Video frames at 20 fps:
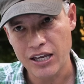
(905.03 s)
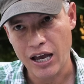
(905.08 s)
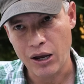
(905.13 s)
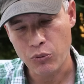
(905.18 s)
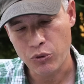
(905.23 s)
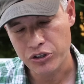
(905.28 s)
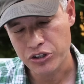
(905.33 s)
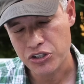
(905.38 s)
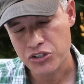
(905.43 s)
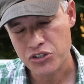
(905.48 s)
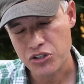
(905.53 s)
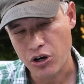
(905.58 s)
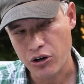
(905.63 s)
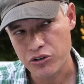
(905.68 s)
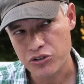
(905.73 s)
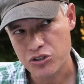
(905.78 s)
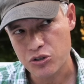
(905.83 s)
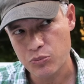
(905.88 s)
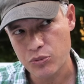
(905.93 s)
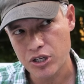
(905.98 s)
I want the
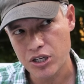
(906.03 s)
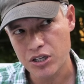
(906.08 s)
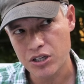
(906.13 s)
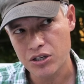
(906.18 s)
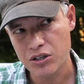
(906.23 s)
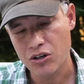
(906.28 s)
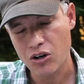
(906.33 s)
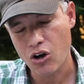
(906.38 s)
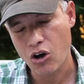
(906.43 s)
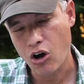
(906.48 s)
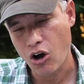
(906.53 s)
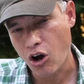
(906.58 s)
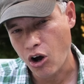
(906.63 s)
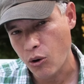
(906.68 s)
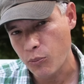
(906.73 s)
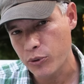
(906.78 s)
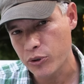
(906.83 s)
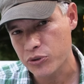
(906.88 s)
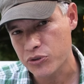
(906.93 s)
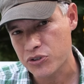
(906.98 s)
stars to be
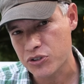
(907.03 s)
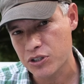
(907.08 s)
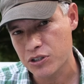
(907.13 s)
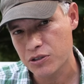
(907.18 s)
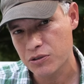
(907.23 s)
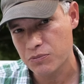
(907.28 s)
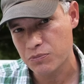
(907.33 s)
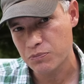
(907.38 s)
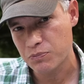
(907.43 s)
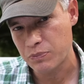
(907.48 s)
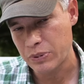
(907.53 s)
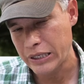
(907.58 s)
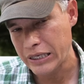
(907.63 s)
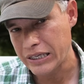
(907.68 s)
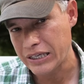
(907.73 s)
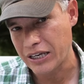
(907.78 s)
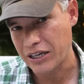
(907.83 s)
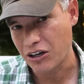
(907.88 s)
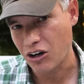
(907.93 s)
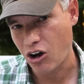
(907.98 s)
almost
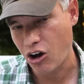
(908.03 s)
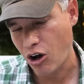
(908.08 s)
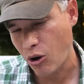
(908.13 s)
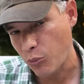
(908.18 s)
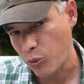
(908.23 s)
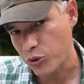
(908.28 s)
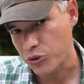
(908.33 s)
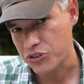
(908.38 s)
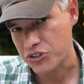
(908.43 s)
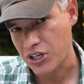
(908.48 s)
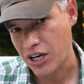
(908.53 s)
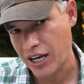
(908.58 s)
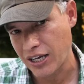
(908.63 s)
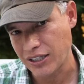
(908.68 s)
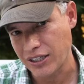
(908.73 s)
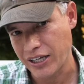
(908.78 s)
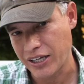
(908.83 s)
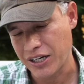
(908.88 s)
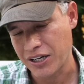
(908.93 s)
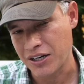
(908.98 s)
peaking, almost
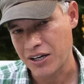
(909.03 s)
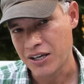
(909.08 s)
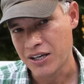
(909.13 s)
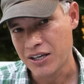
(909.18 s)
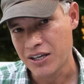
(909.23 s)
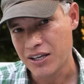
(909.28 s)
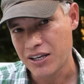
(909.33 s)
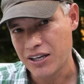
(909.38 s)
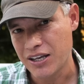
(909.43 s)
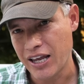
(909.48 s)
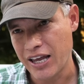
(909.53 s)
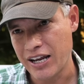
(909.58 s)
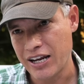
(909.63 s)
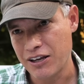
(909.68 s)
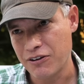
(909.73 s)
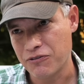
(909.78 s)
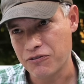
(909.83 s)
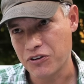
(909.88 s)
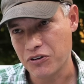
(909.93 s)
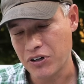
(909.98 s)
highlighted. And
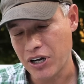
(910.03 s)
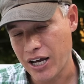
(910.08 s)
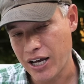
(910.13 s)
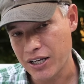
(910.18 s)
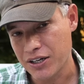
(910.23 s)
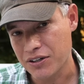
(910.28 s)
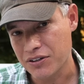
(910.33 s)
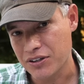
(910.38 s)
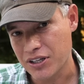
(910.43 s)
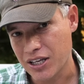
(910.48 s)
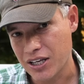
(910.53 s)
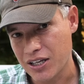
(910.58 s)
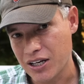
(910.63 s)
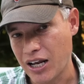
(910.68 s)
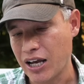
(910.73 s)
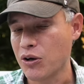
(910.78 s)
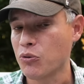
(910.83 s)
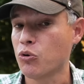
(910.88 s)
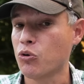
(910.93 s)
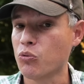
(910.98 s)
if they're not, then
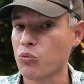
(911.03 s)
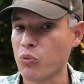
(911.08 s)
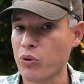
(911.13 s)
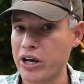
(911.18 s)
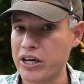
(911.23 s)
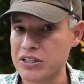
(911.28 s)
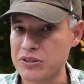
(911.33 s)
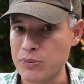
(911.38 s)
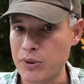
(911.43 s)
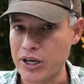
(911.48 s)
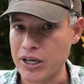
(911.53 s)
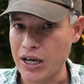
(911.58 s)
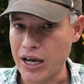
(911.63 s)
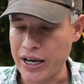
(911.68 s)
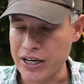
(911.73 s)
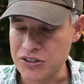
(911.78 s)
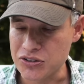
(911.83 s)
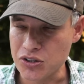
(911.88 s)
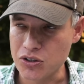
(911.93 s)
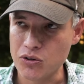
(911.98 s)
I will raise my
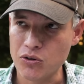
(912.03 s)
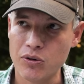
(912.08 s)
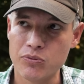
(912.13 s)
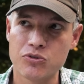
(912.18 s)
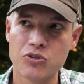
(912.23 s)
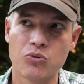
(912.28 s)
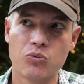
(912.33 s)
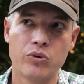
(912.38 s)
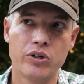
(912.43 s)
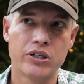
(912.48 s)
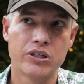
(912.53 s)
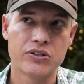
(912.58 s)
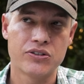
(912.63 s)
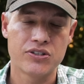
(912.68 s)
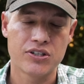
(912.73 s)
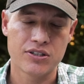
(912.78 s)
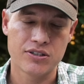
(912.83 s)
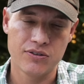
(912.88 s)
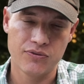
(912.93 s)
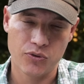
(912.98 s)
ISO up to 1
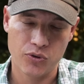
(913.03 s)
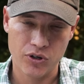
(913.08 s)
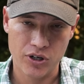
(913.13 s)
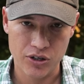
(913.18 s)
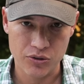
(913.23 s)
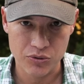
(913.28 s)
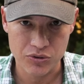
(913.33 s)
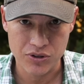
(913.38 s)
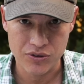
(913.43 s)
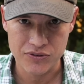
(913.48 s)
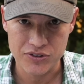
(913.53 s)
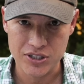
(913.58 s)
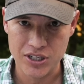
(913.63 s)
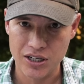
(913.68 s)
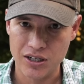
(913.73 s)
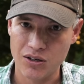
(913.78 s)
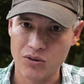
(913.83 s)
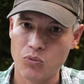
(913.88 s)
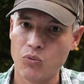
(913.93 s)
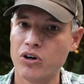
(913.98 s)
6400th of a
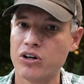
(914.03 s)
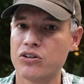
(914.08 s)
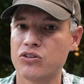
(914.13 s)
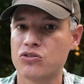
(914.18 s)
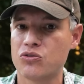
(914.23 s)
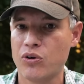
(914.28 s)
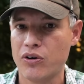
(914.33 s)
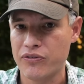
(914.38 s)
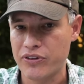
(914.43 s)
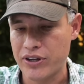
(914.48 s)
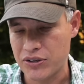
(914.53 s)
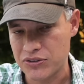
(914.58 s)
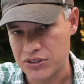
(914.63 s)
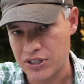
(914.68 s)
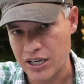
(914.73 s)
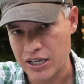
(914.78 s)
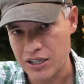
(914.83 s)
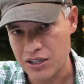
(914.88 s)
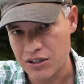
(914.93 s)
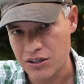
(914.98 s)
second, 1
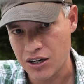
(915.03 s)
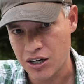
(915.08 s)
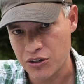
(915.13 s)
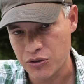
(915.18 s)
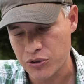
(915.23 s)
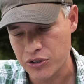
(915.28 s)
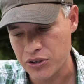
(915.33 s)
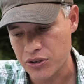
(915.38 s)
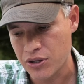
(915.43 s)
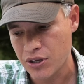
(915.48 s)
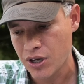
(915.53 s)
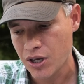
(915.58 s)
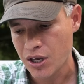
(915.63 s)
12,800th.